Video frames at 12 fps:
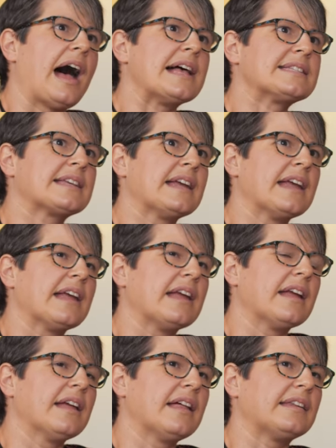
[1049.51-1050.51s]

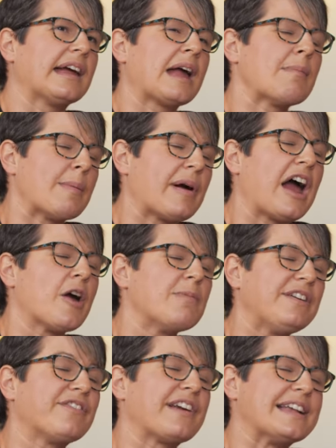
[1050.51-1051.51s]
asking, I can't remember how
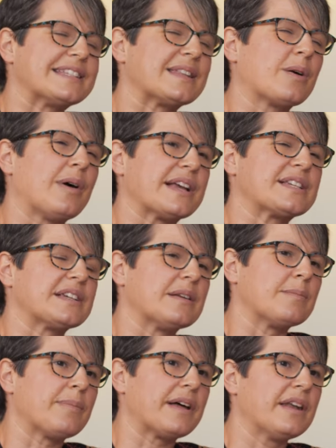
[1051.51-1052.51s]
we phrased the
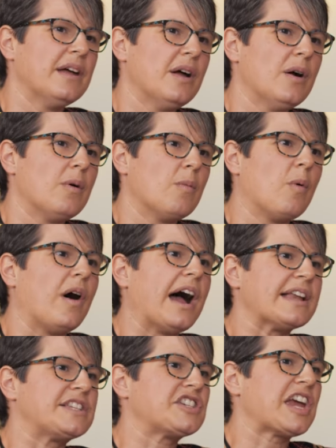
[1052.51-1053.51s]
question, but mm what
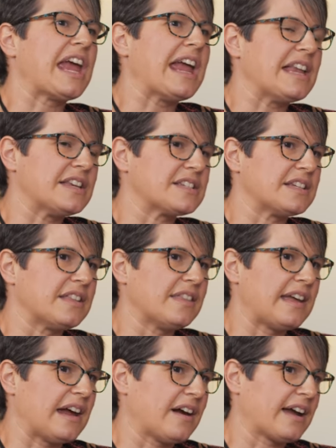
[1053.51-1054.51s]
had changed in
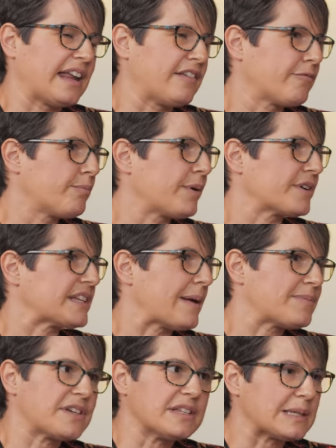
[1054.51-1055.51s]
their kind of
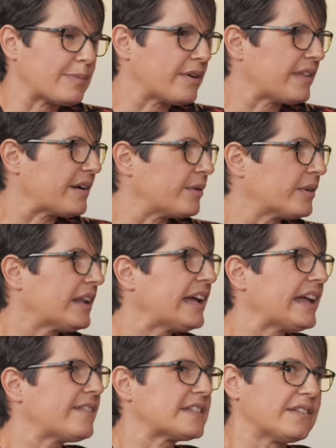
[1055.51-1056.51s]
perceptions about their own
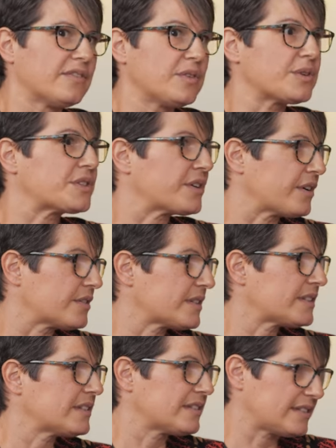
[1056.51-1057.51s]
lives and futures
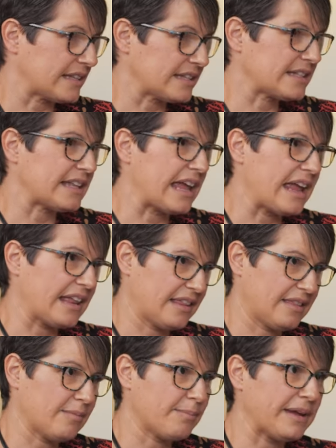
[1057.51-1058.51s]
since they
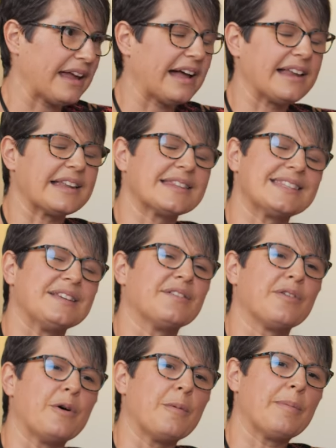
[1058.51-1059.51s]
began at Seed
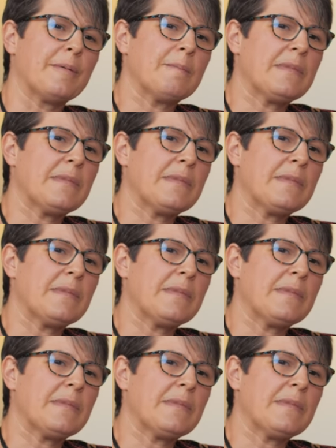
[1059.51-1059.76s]
of Hope.